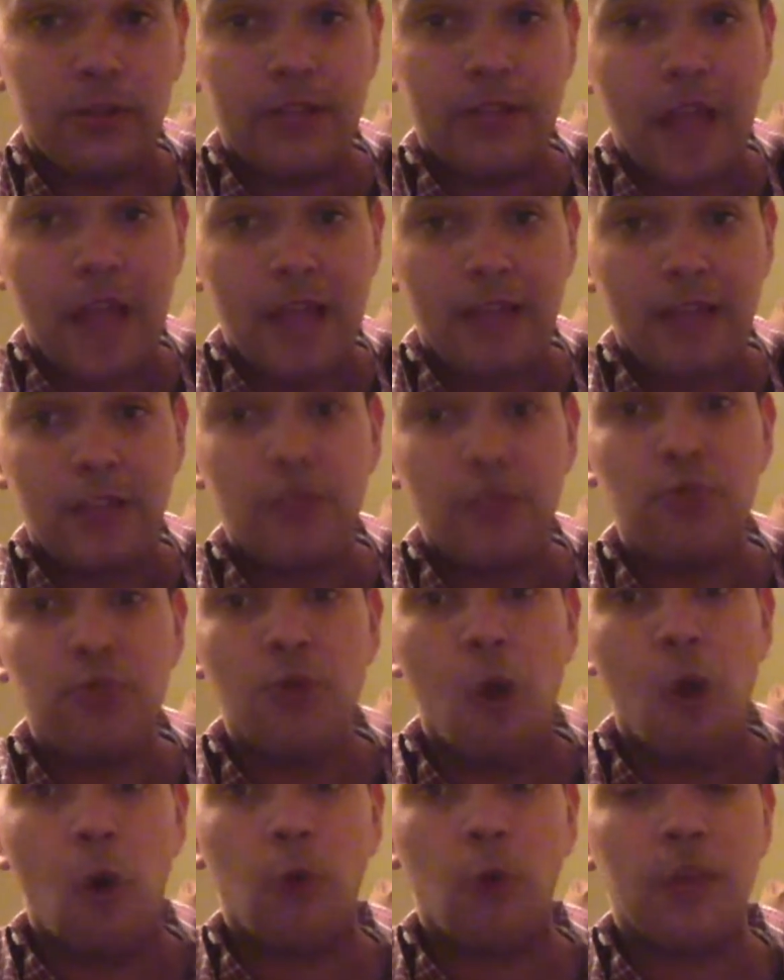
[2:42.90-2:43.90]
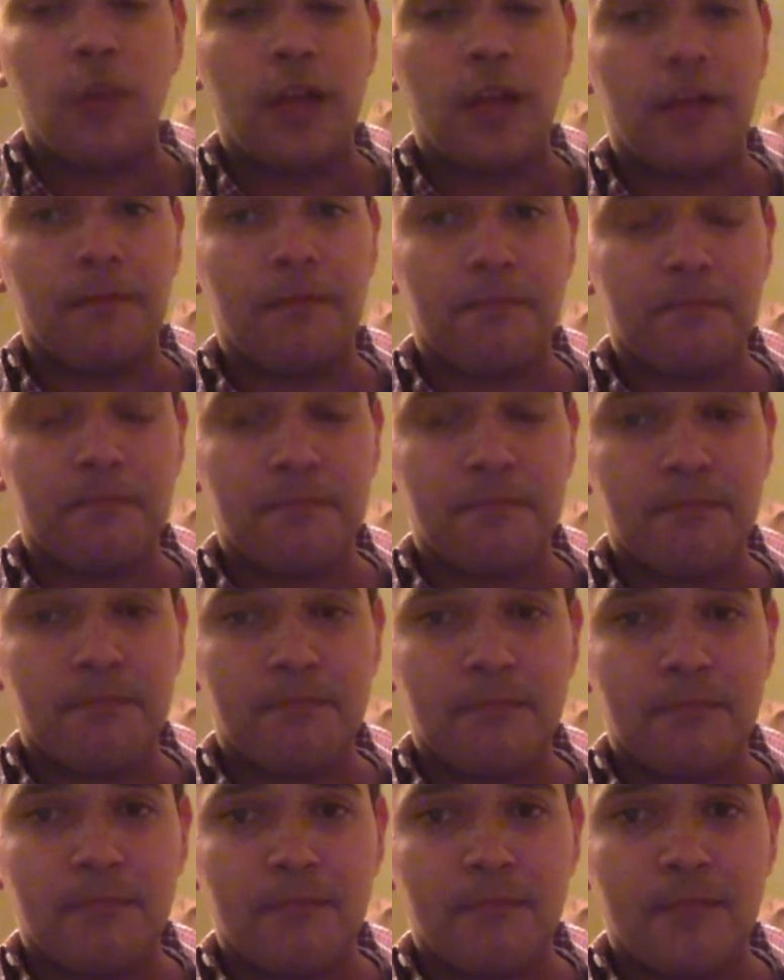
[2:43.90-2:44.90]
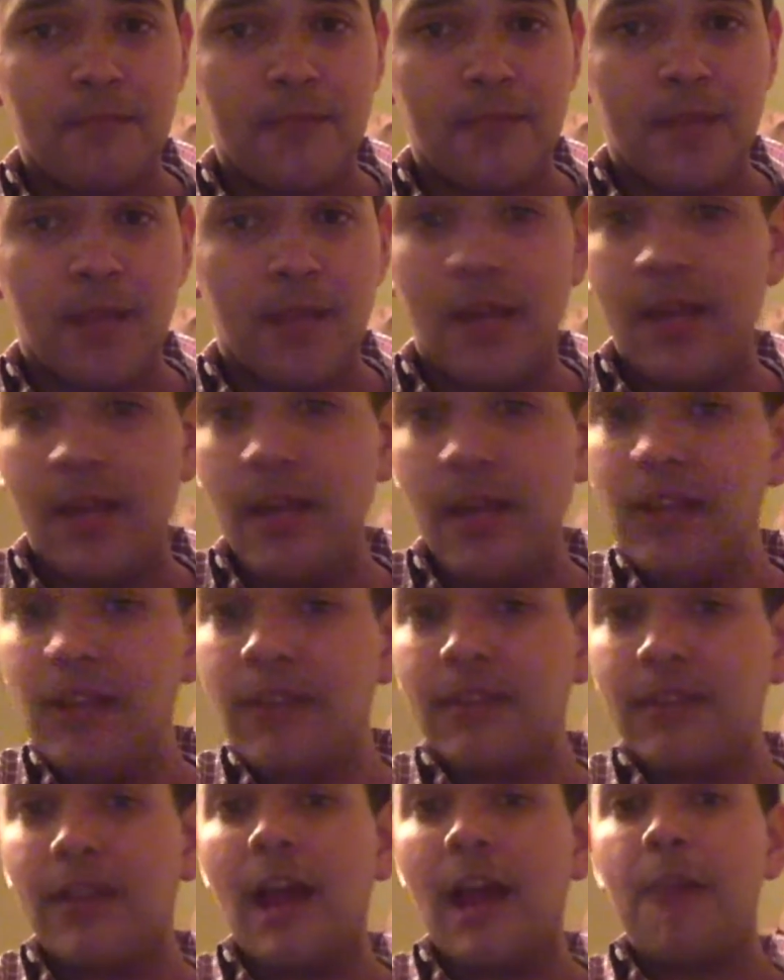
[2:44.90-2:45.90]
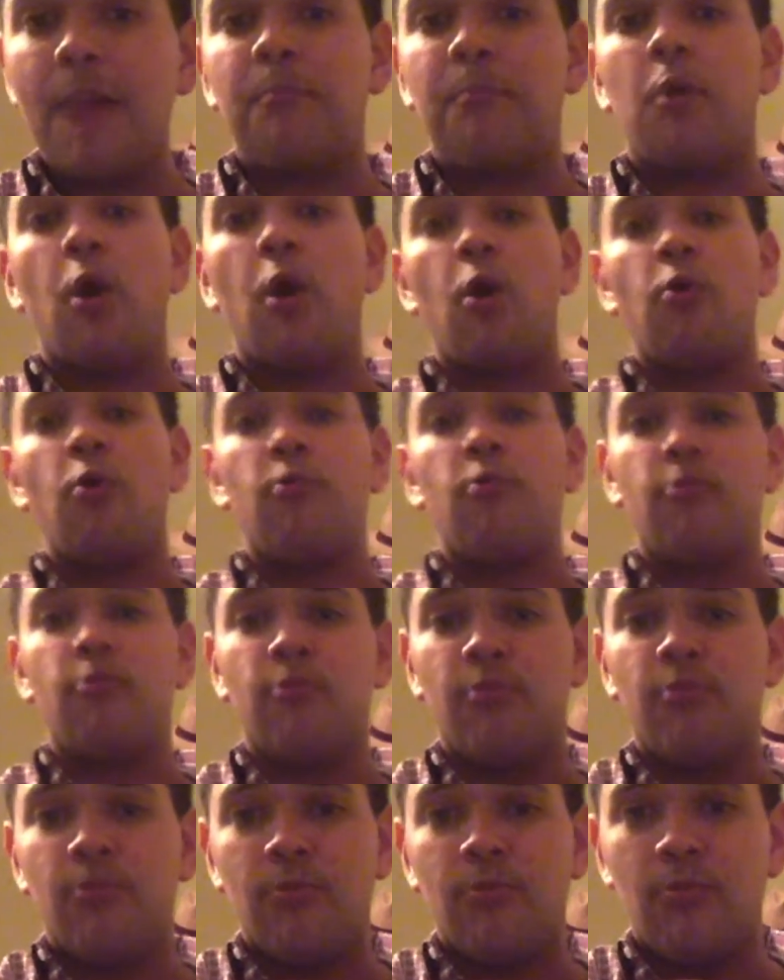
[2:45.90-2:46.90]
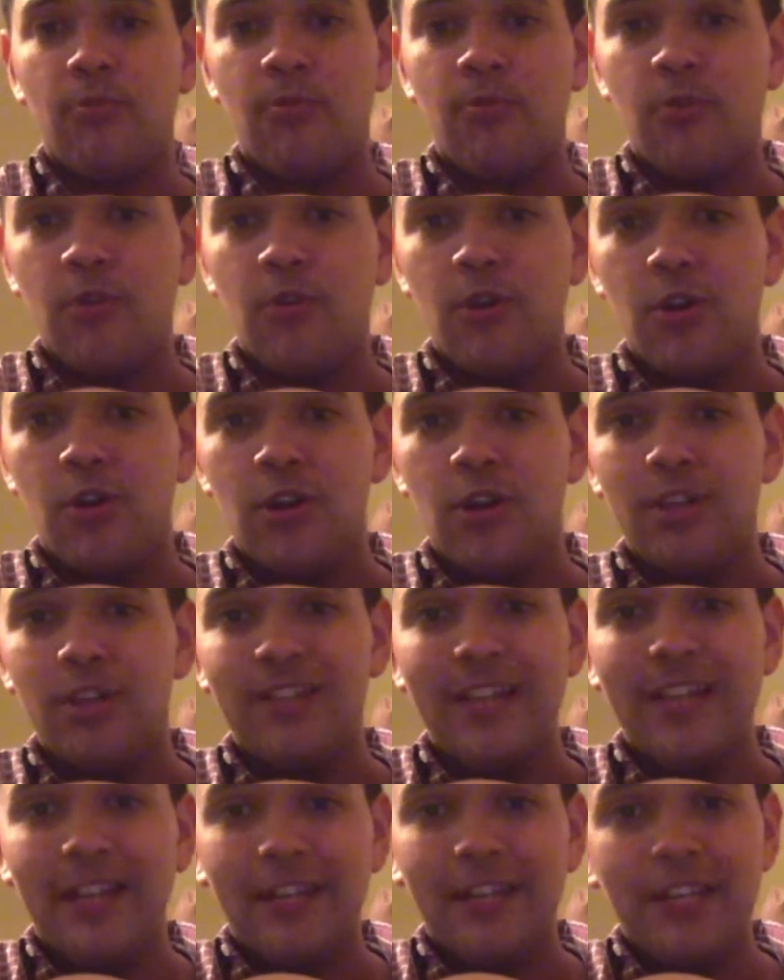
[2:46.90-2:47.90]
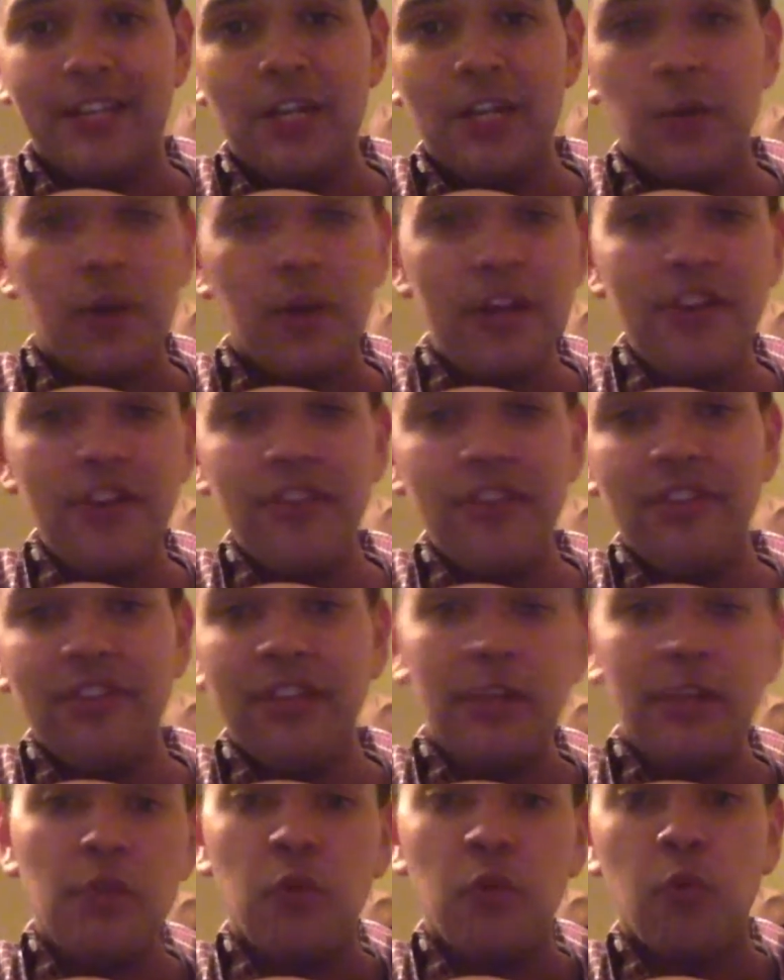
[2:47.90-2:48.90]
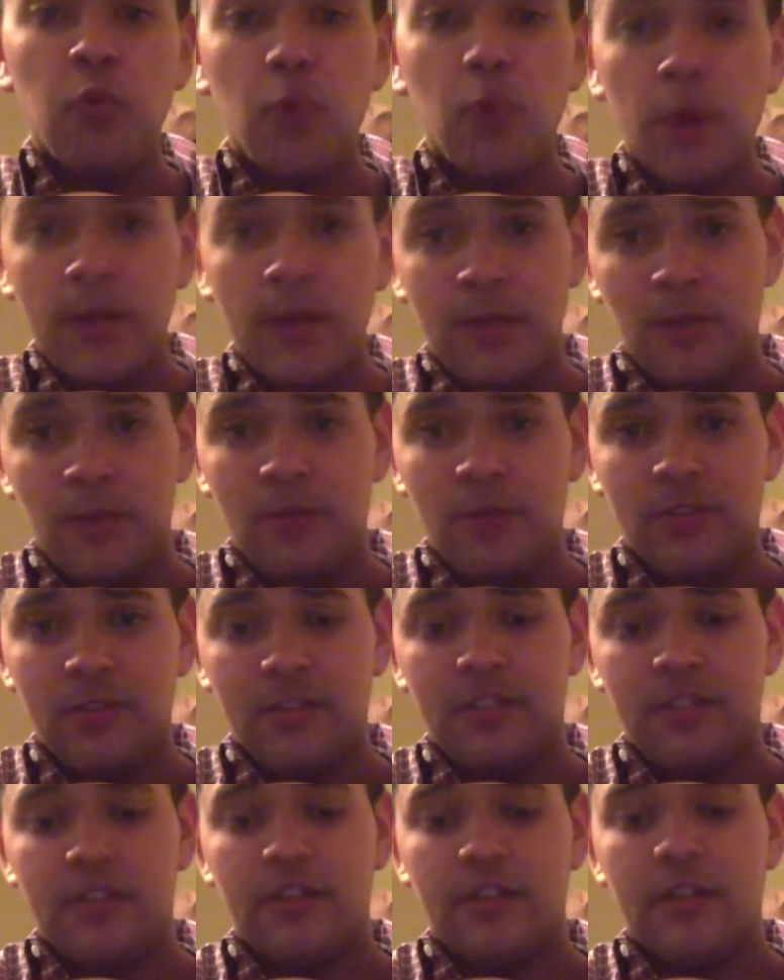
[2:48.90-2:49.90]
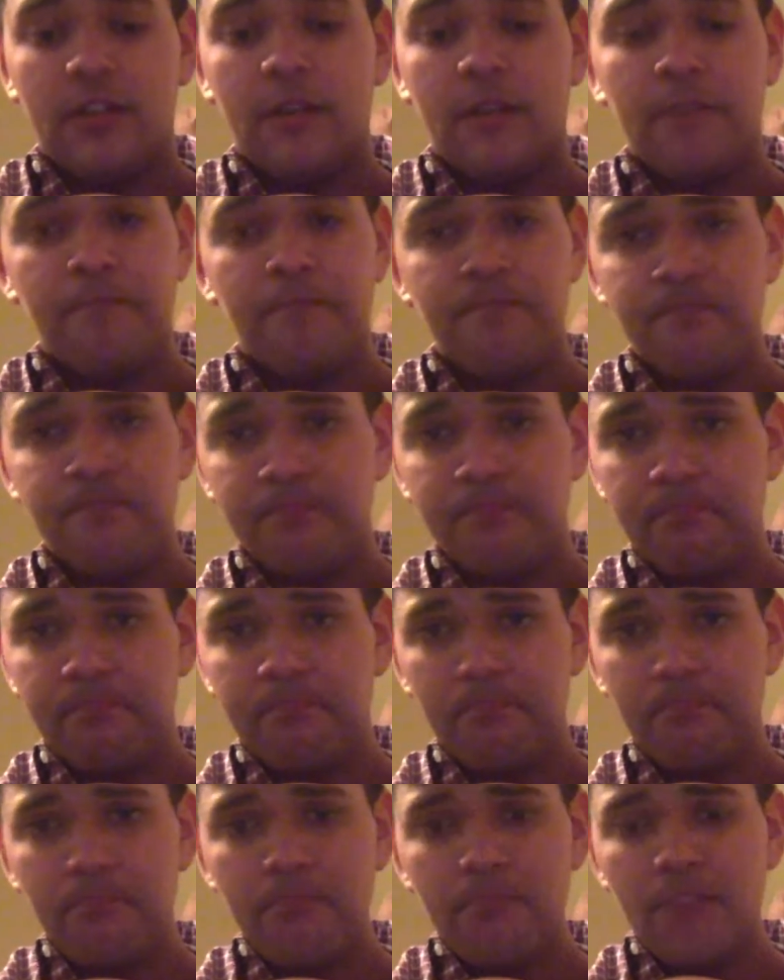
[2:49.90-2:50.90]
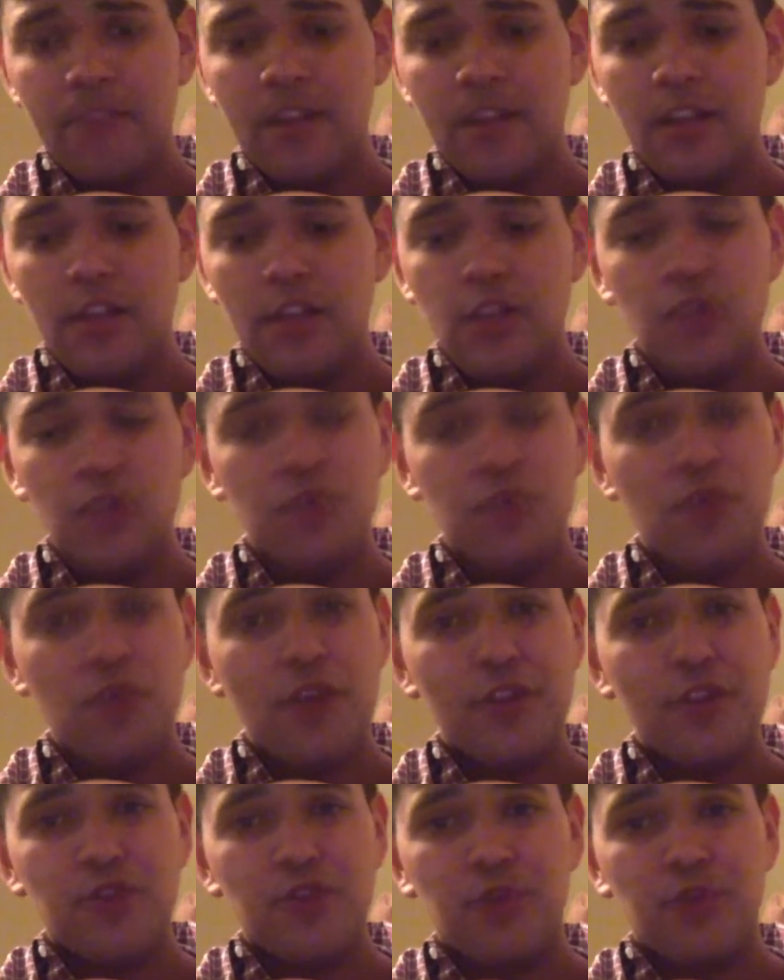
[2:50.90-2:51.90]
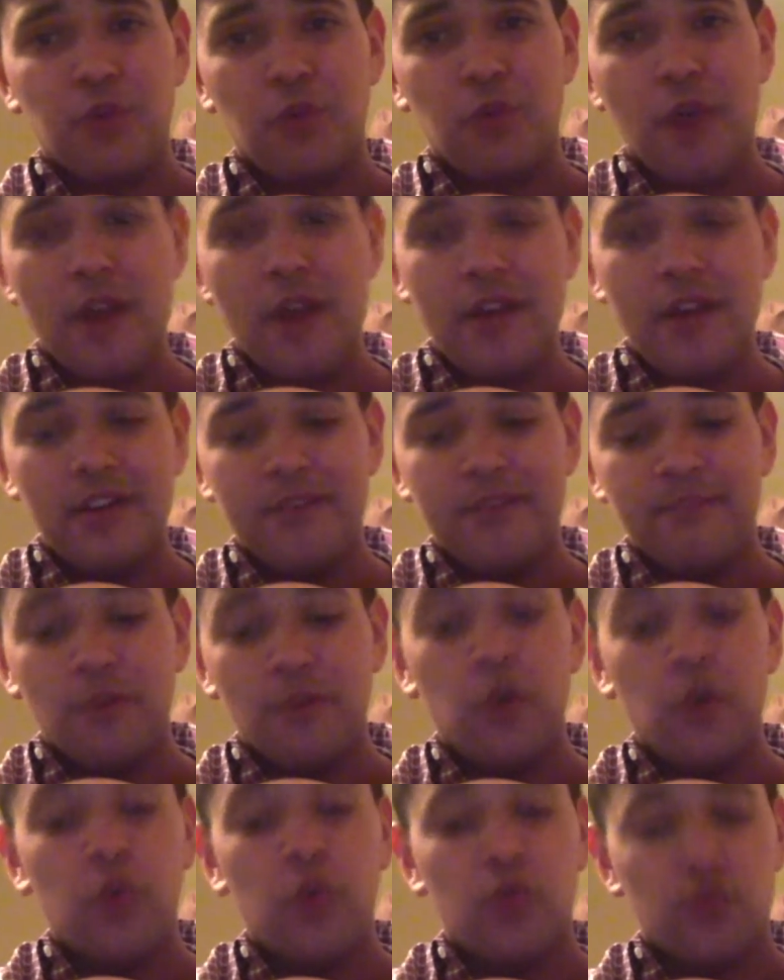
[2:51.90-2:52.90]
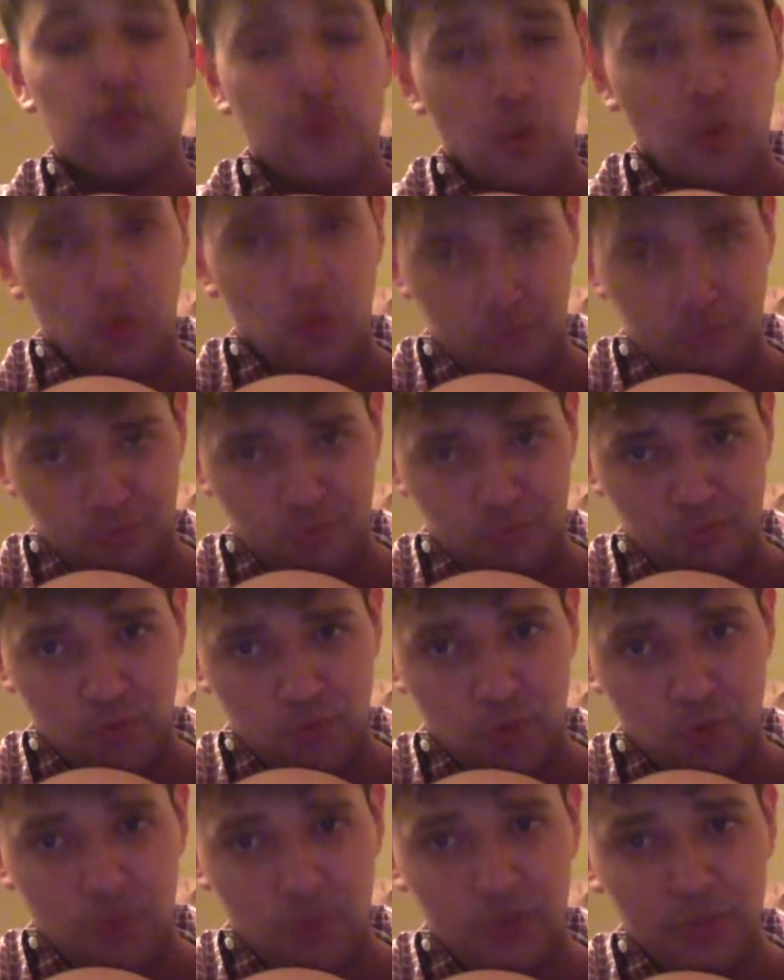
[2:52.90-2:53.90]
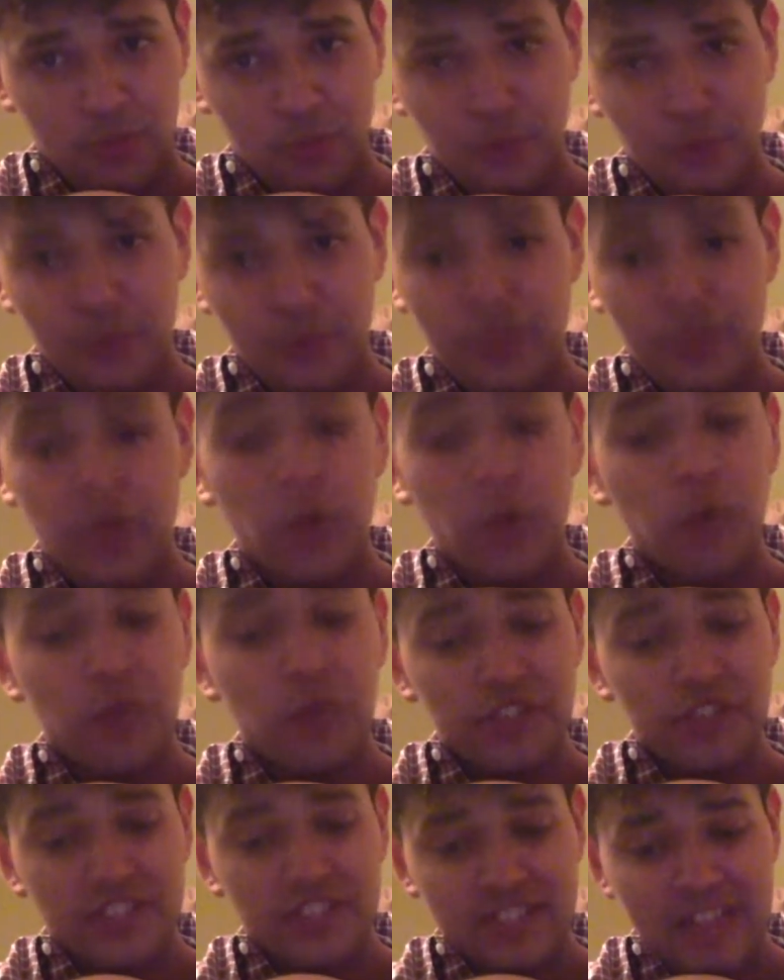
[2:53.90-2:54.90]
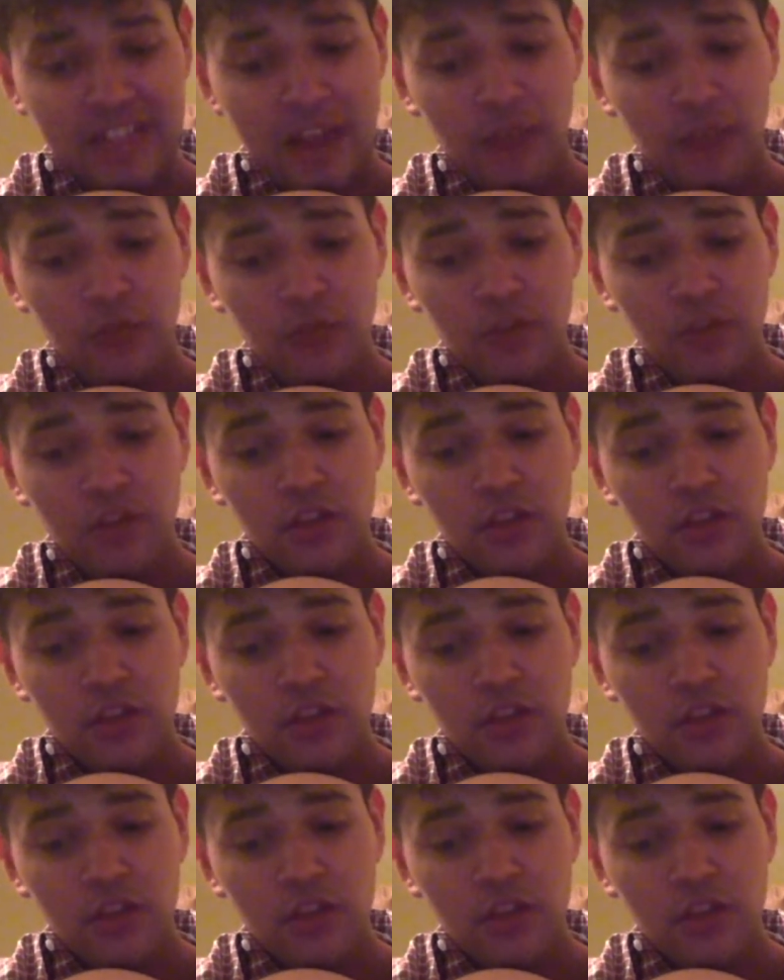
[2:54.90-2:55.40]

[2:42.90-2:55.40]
that, you know that any type of technique or anything that you're working on the guitar, you're trying to acquire control over the movement, over the sound.